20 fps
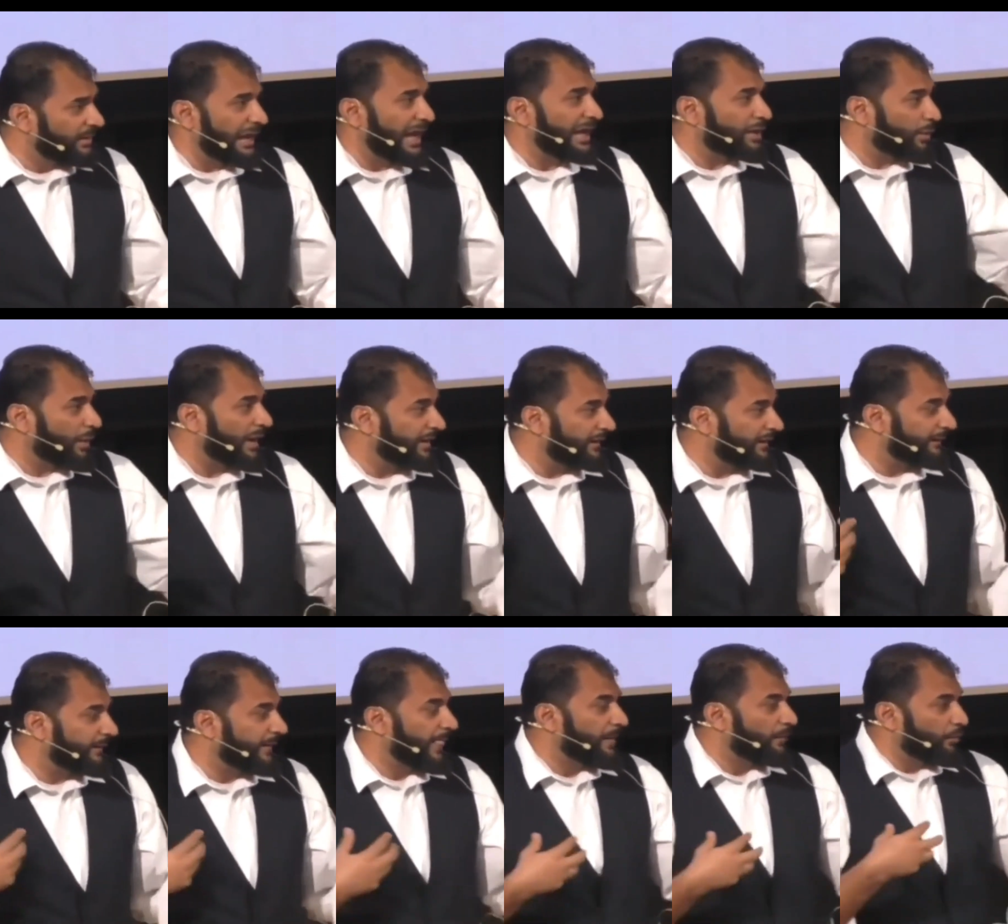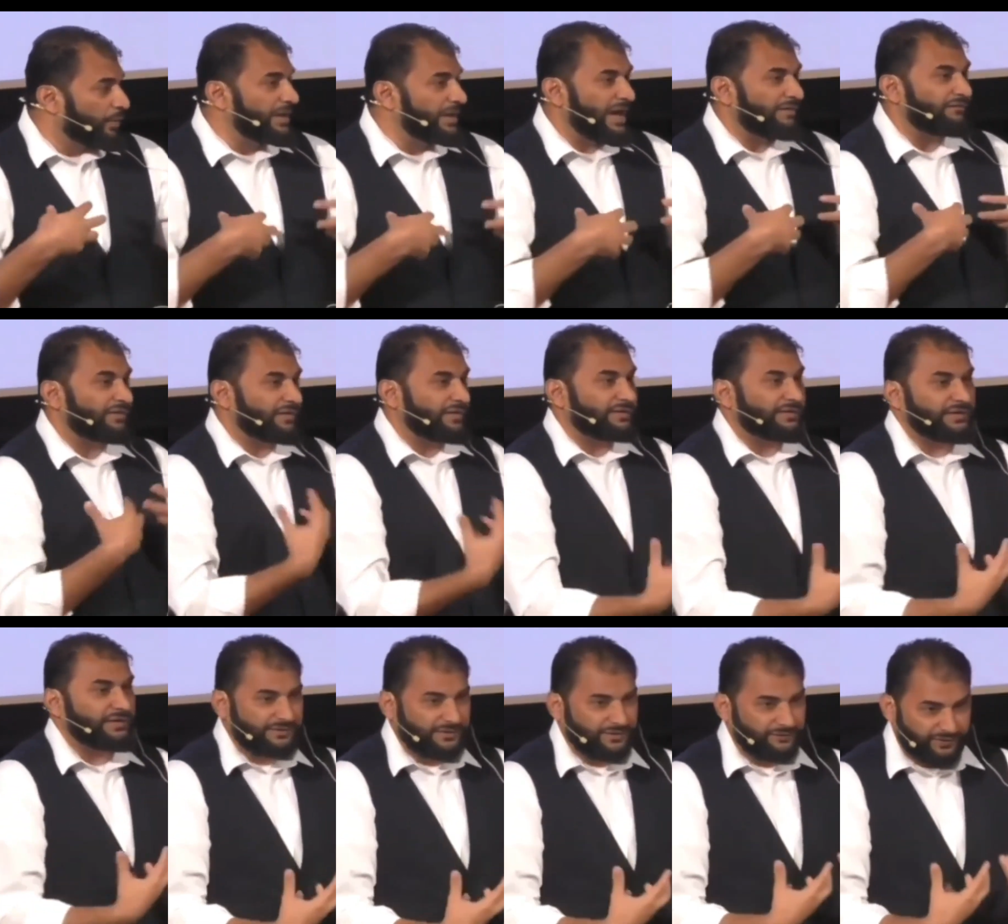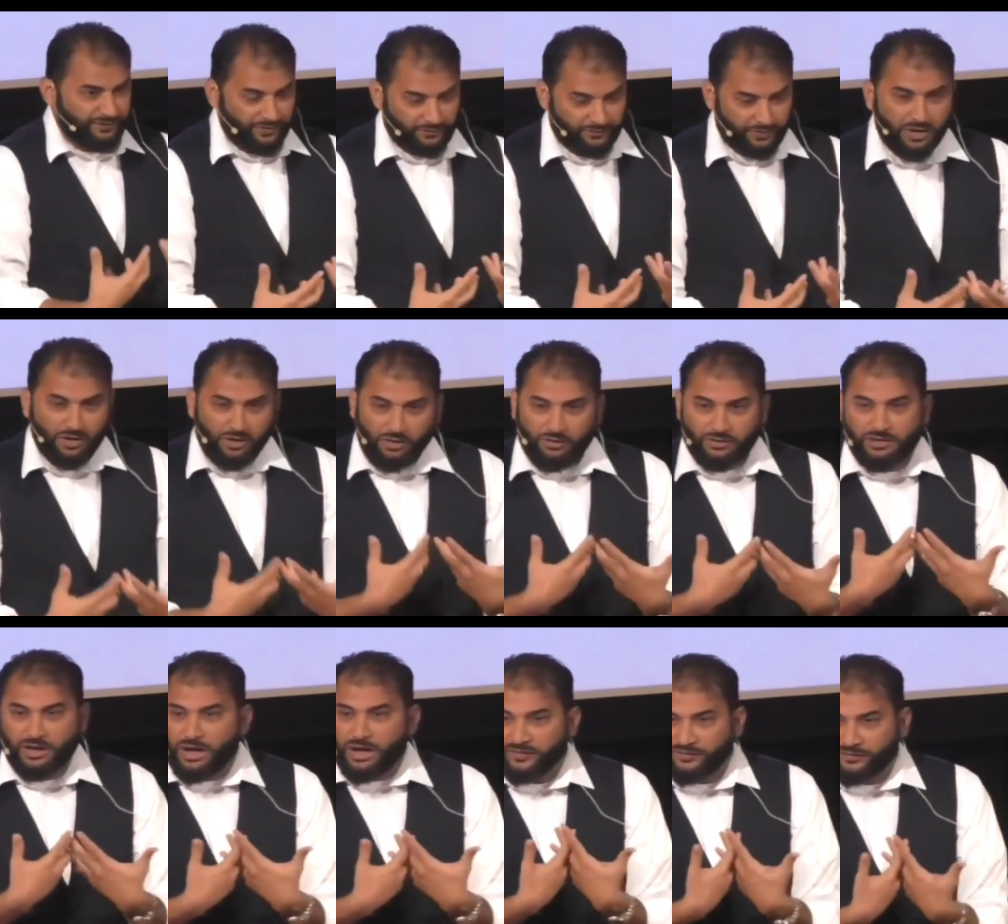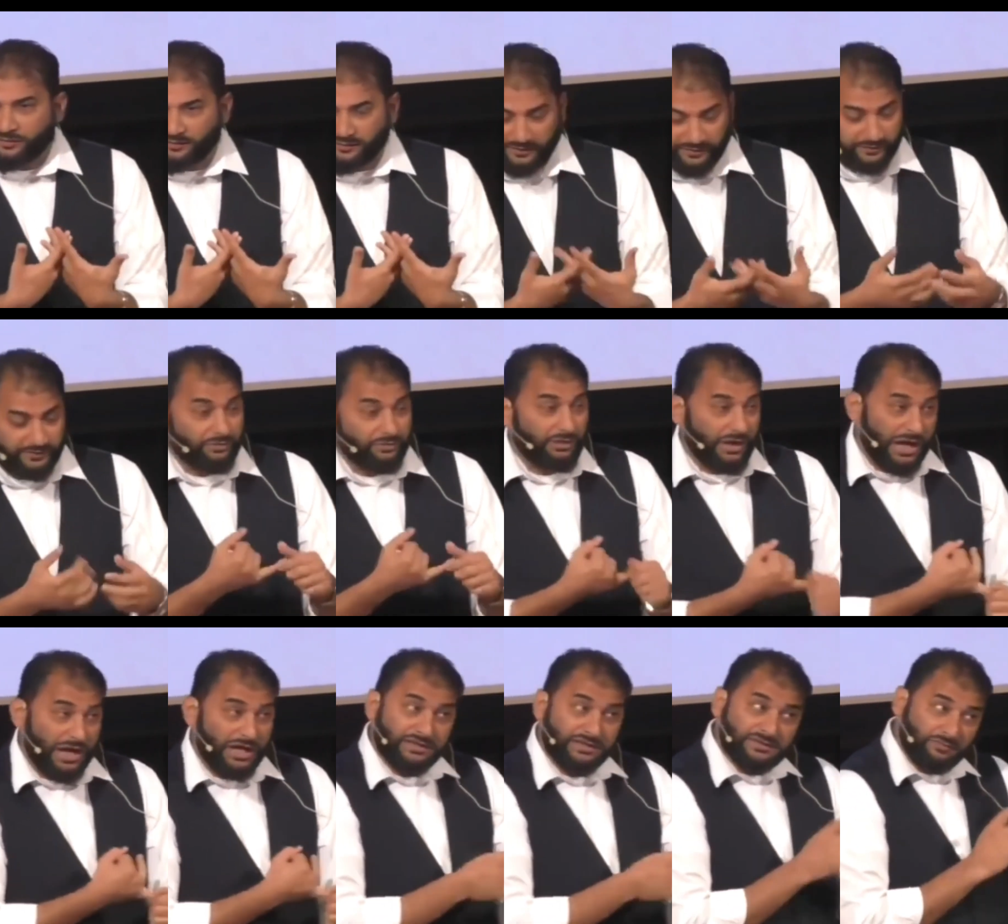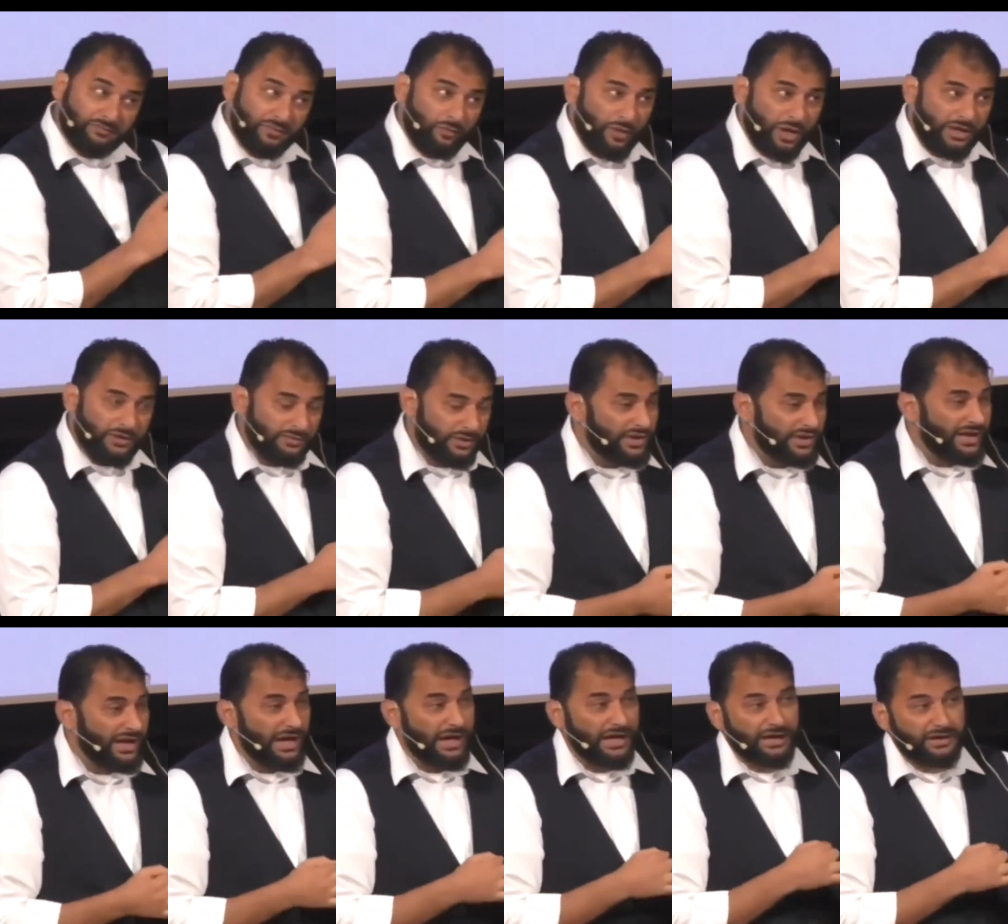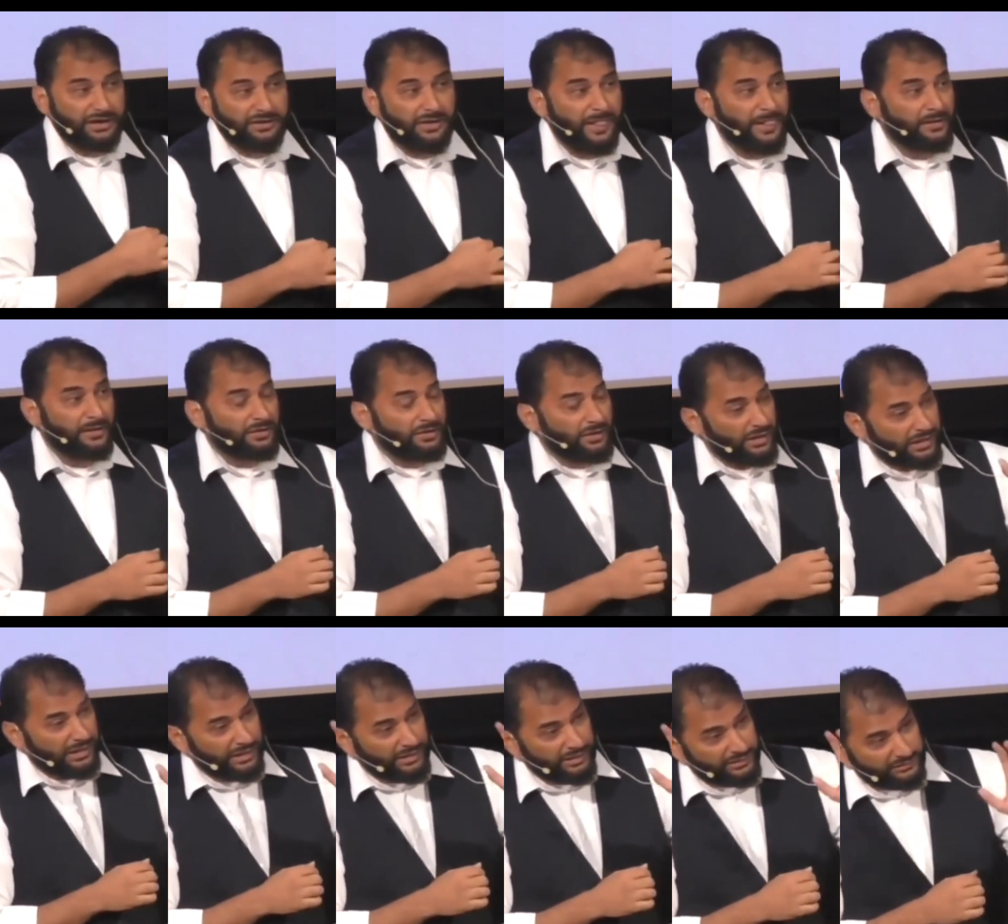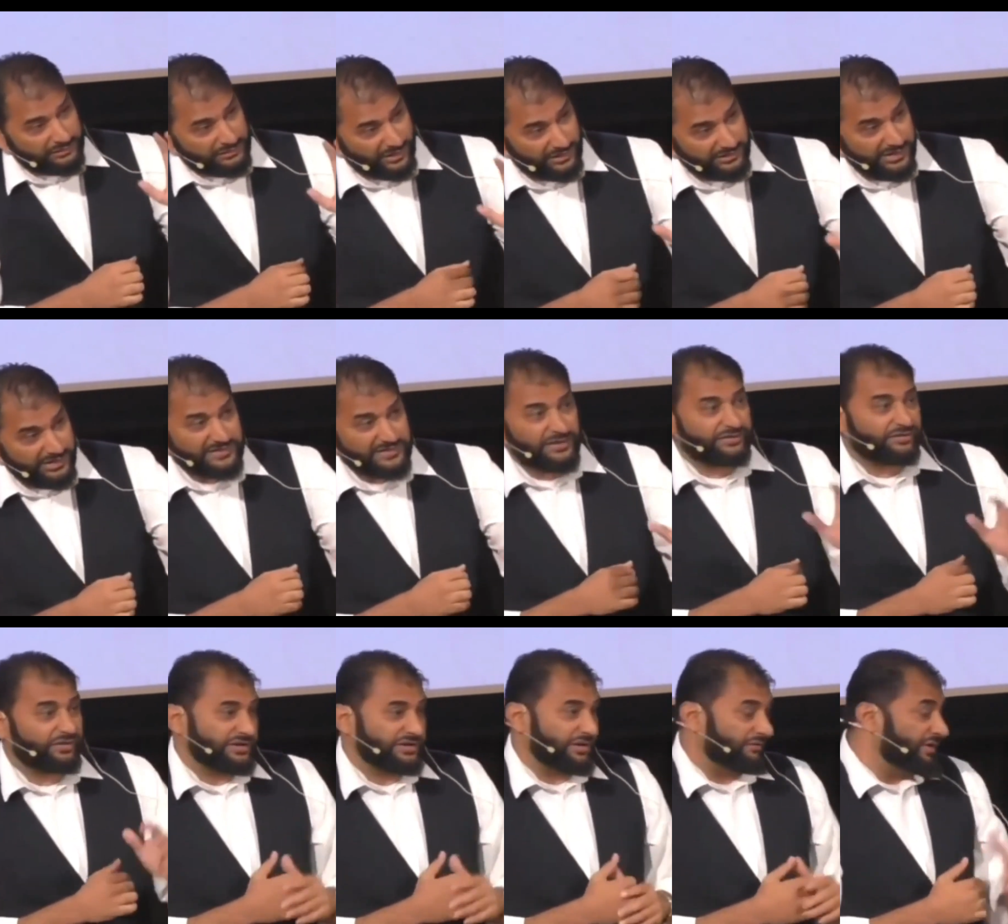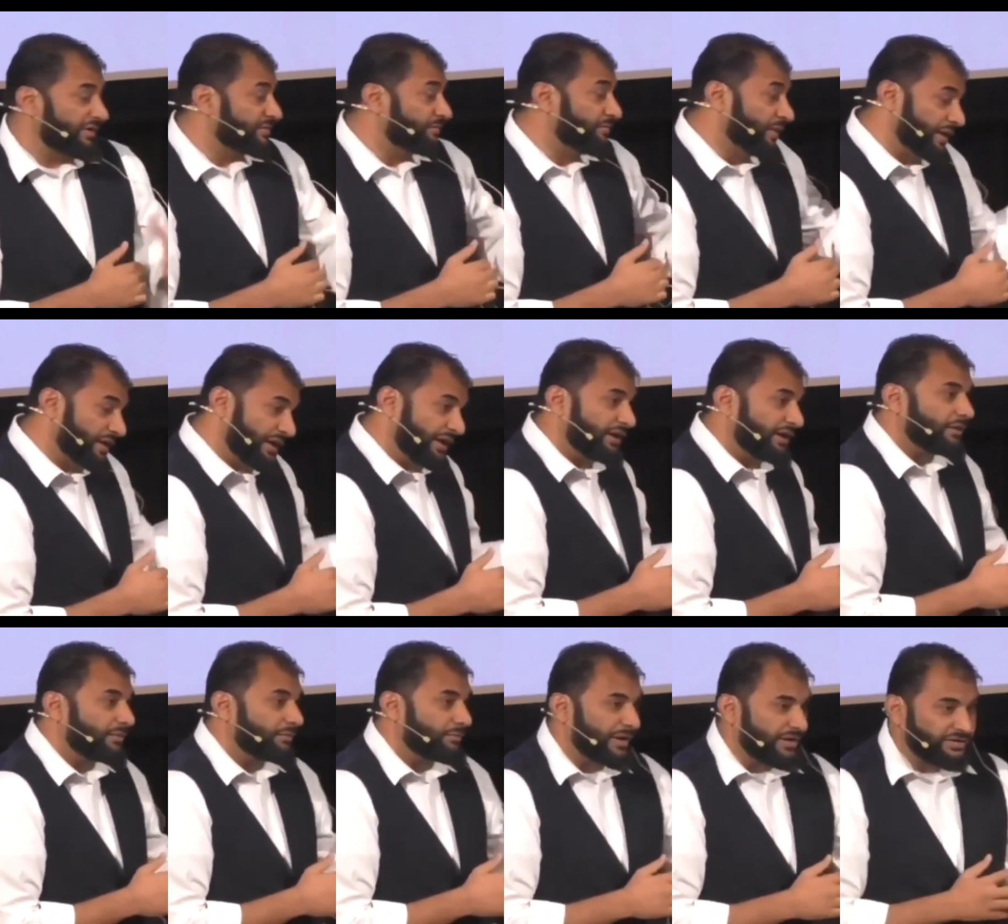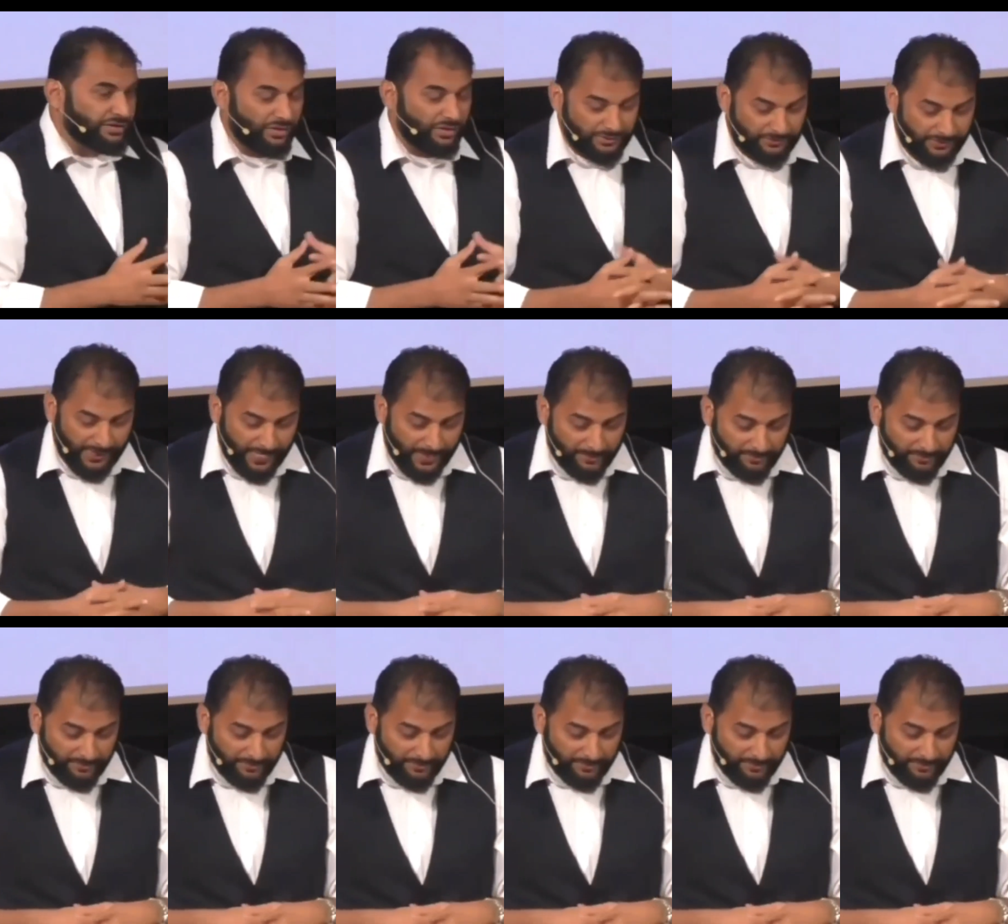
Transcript: Likewise, we have a consistent view on our sources. The Quran is number 1, and the hadith literature, which Bernie picked on.